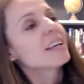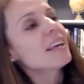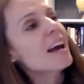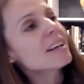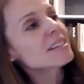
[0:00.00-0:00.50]

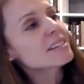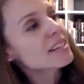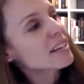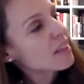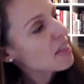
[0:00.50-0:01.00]
Yes,
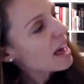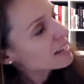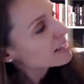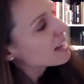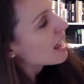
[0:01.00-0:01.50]

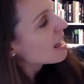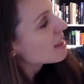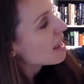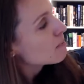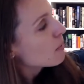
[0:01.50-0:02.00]
that day
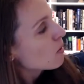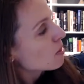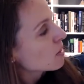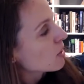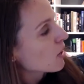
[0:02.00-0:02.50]
they
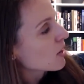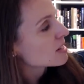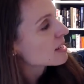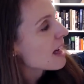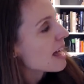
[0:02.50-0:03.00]
both
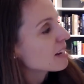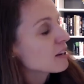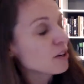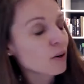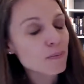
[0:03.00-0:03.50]
learned that
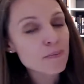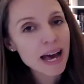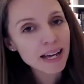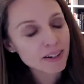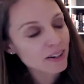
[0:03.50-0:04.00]
no
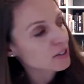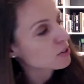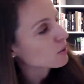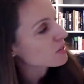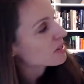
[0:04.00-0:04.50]
matter
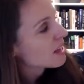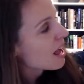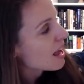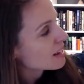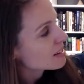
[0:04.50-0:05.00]
your
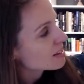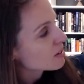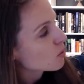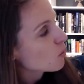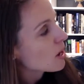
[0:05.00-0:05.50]
size,
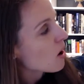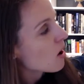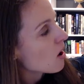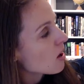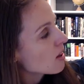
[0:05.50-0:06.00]
we
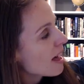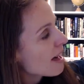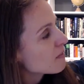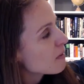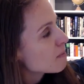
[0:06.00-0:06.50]
all
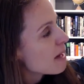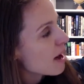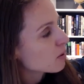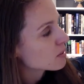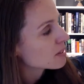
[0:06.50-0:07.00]
have a
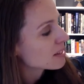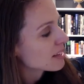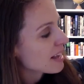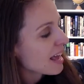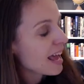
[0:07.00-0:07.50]
mouse
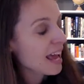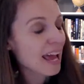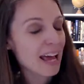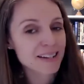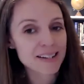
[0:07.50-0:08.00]

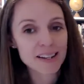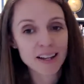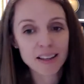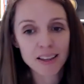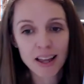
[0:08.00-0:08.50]
and
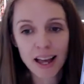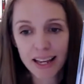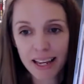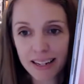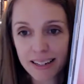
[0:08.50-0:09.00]
a
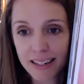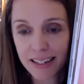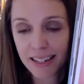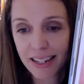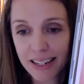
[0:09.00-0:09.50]
lion
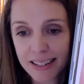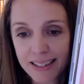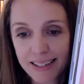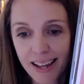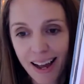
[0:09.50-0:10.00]

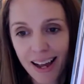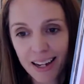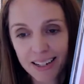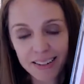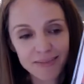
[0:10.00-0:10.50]

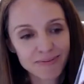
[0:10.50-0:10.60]
inside.